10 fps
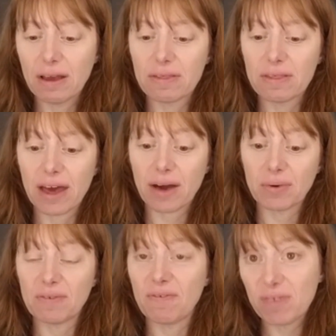that
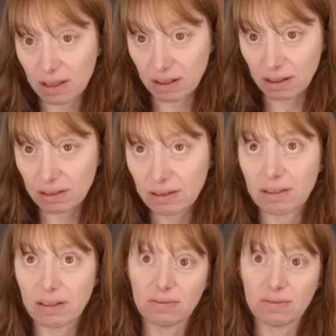would fill
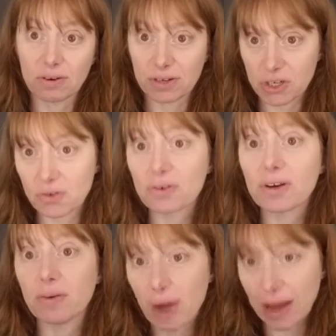and therefore
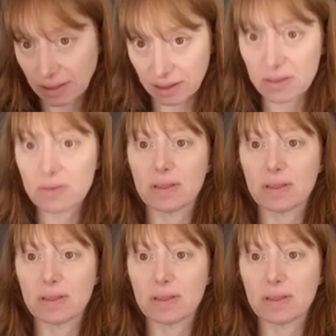destroy wetlands